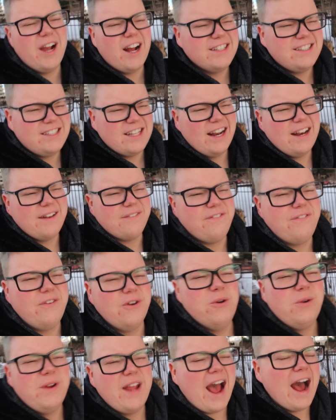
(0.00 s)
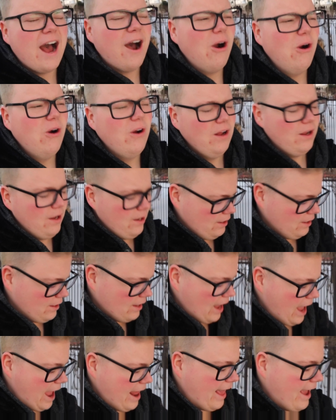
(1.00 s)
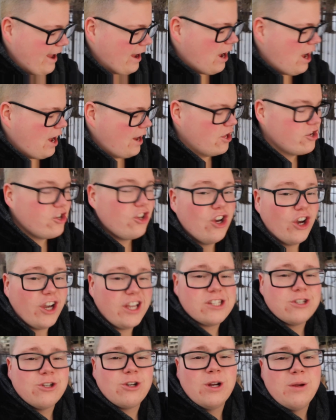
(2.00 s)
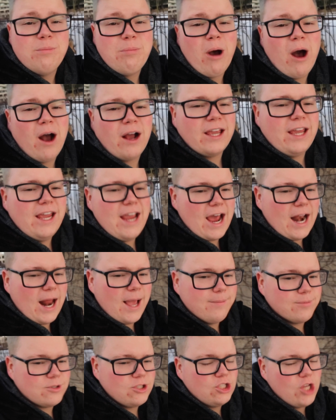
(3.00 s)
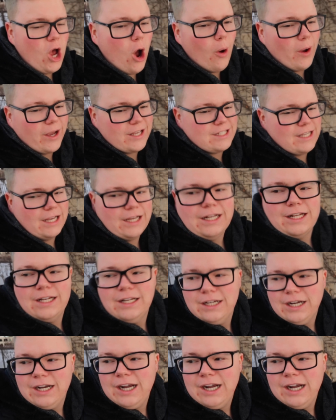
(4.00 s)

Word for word: We got Dun Fu Yao, and I got cookies and cream Pocky, and I am so excited.